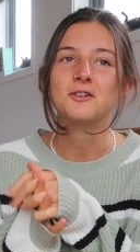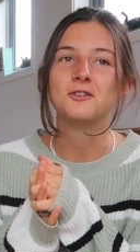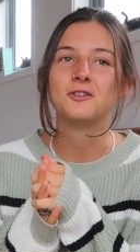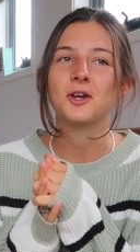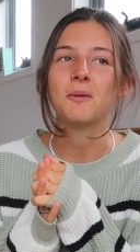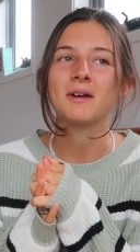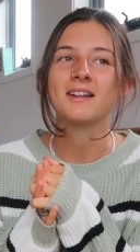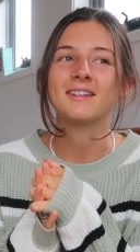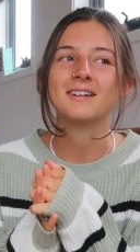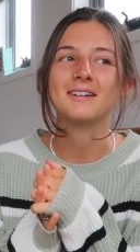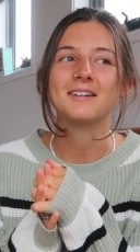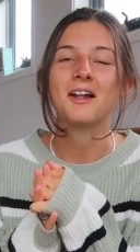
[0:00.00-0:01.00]
showing
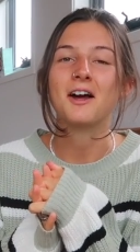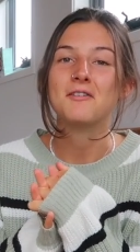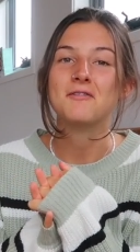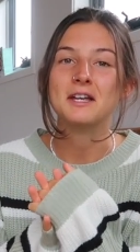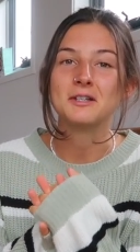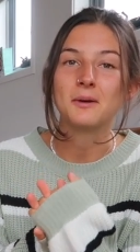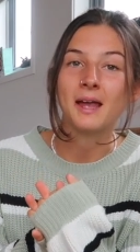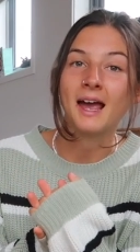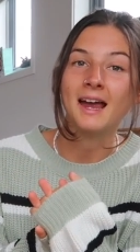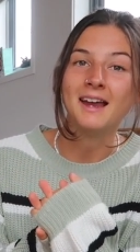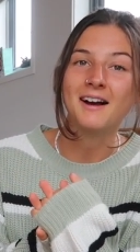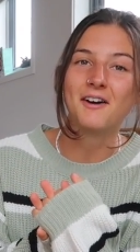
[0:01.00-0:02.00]
that life is
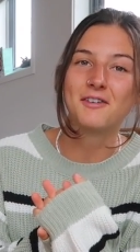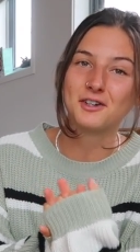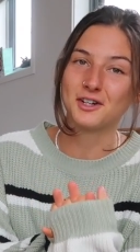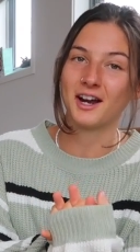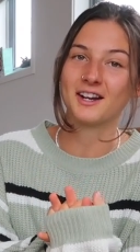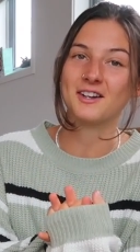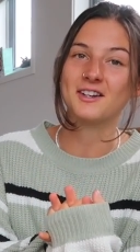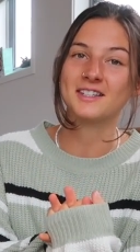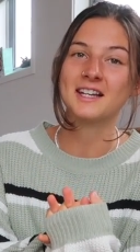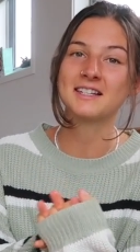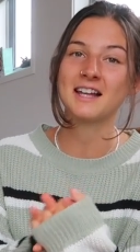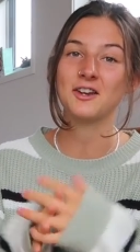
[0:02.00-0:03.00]
okay after a
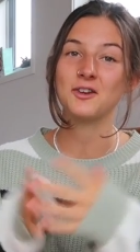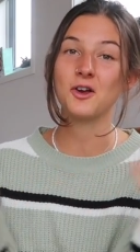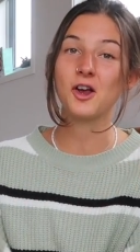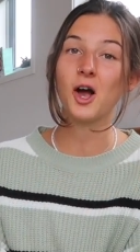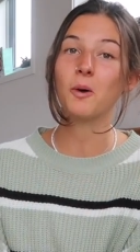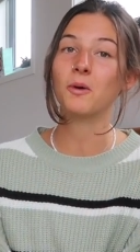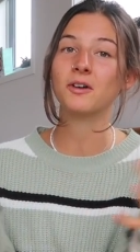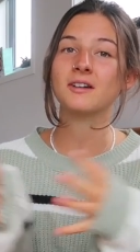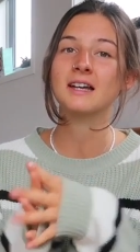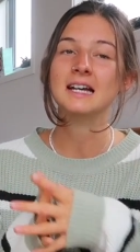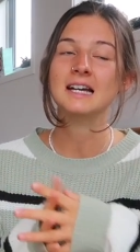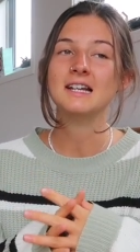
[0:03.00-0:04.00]
diagnosis, and you can go on
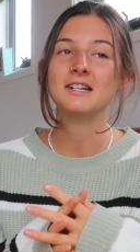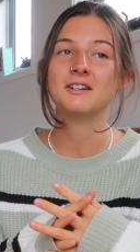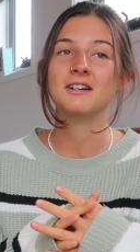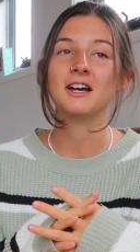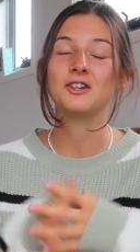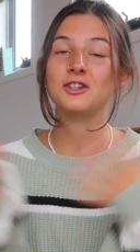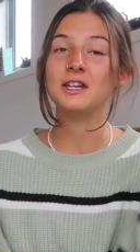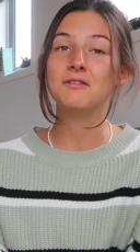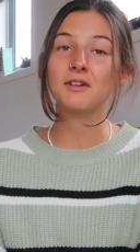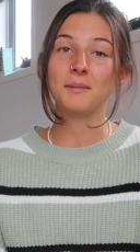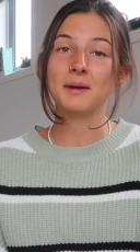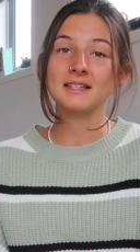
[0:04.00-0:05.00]
to achieve
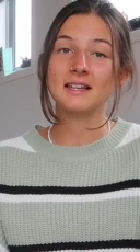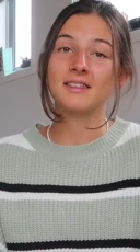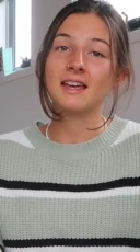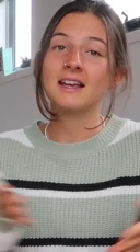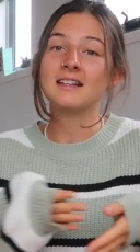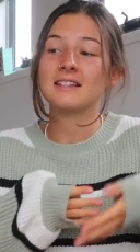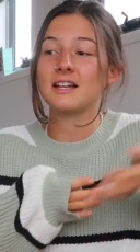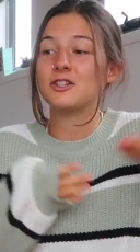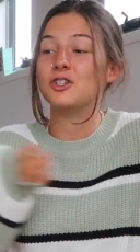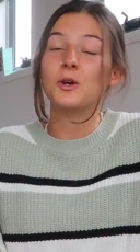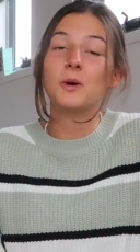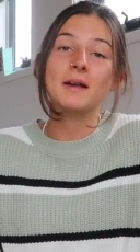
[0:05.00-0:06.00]
amazing things and
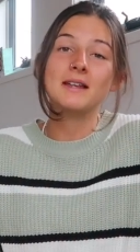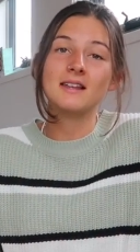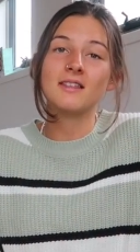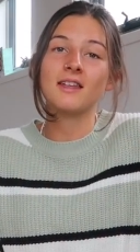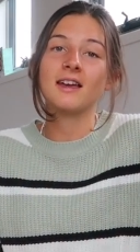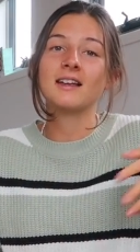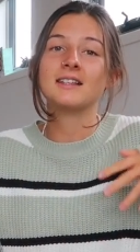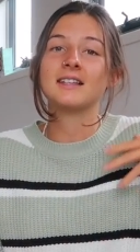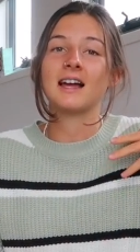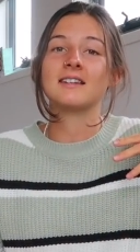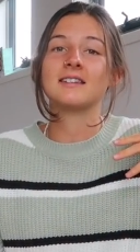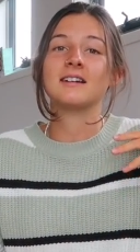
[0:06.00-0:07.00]
to do amazing things
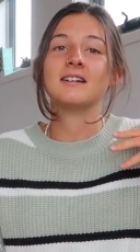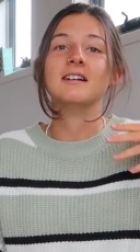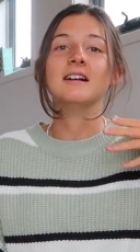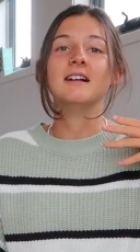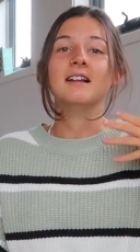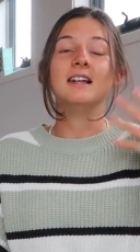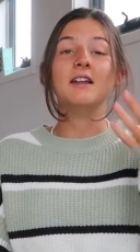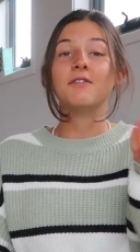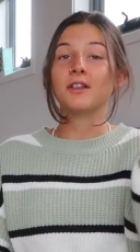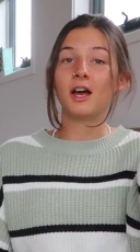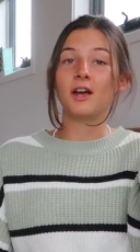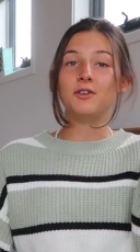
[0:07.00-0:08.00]
and to live
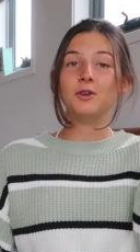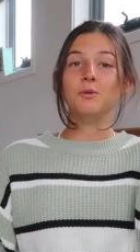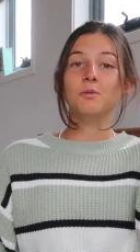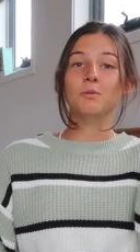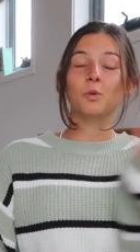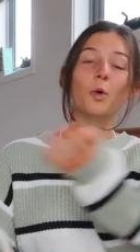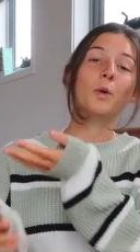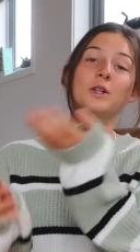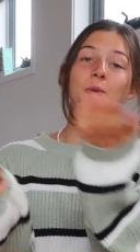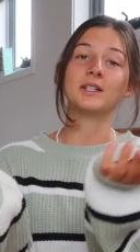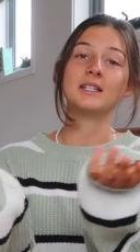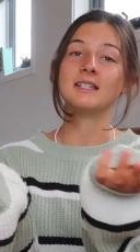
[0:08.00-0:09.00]
the life you always
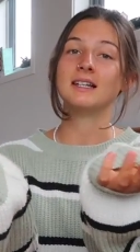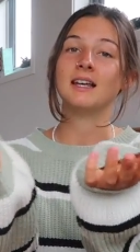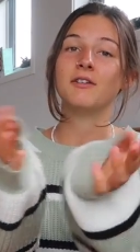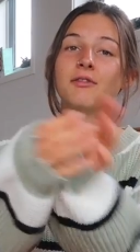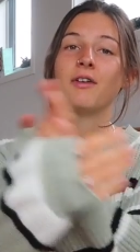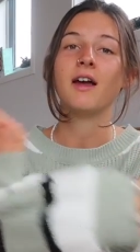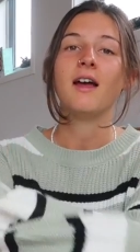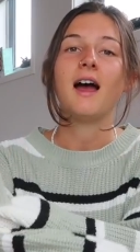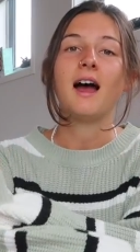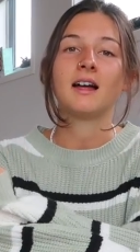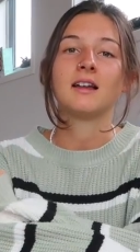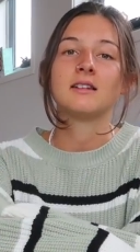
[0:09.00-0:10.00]
wanted to live.
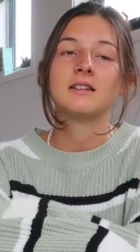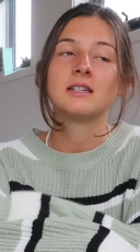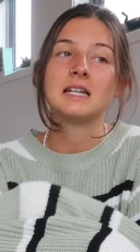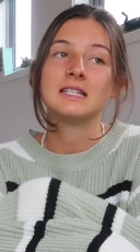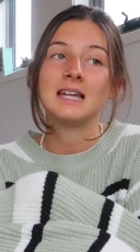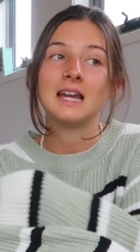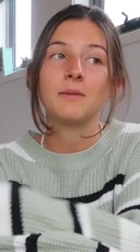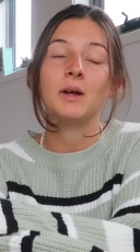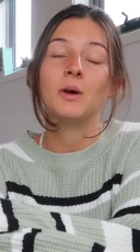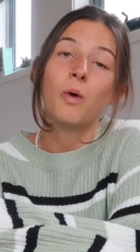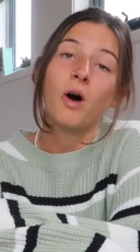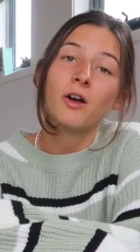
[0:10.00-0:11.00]
And it's taken me
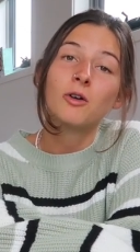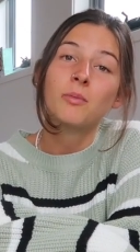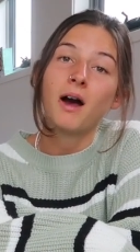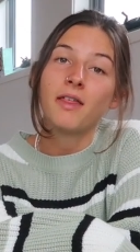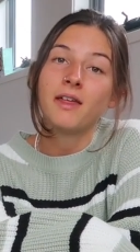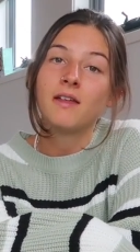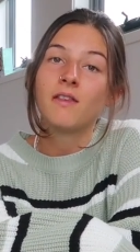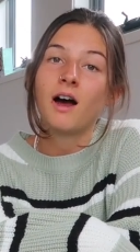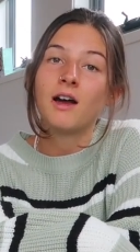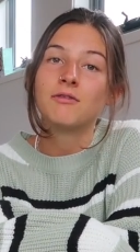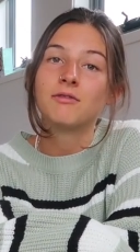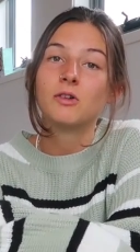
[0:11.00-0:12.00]
a while, but I think that
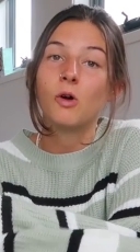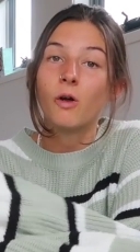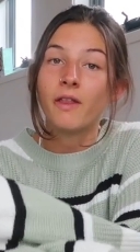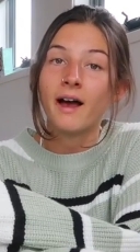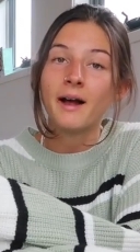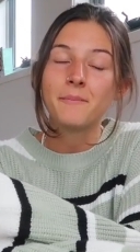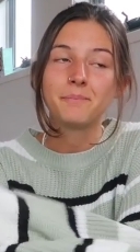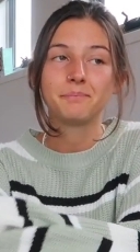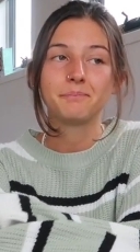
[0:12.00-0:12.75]
I've got there.